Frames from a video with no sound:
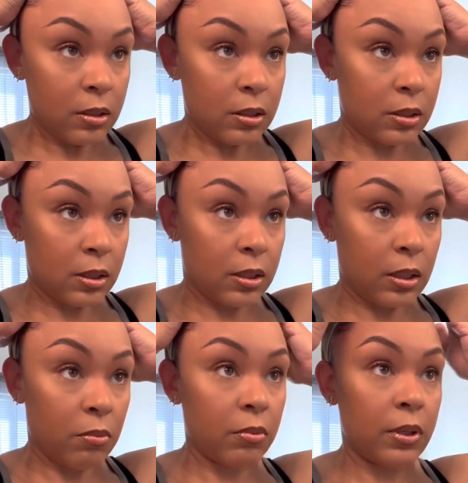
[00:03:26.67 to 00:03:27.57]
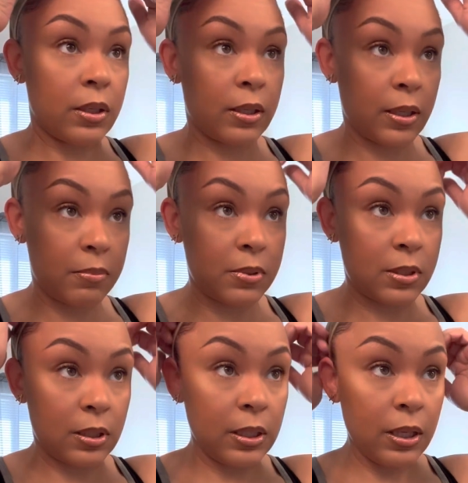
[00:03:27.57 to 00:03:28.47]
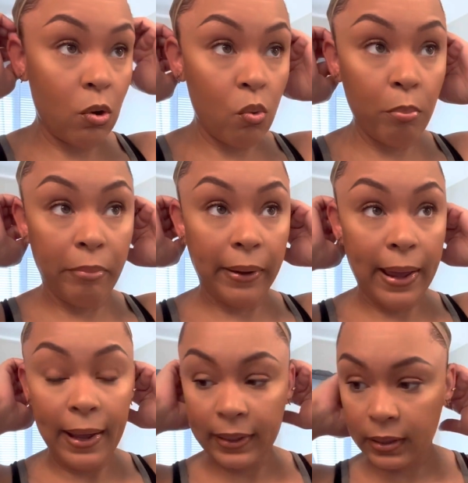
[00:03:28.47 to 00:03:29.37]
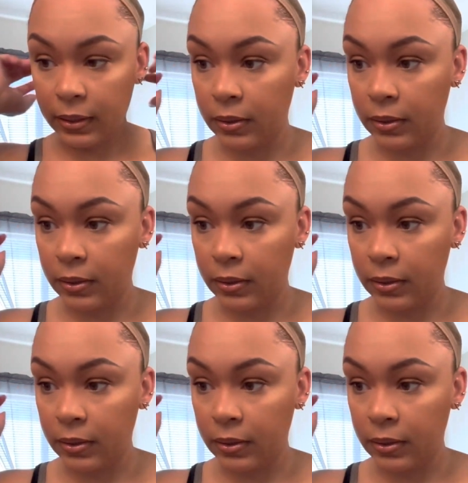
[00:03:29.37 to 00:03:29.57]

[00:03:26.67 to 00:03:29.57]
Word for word: Let's get that wig cap slid on back.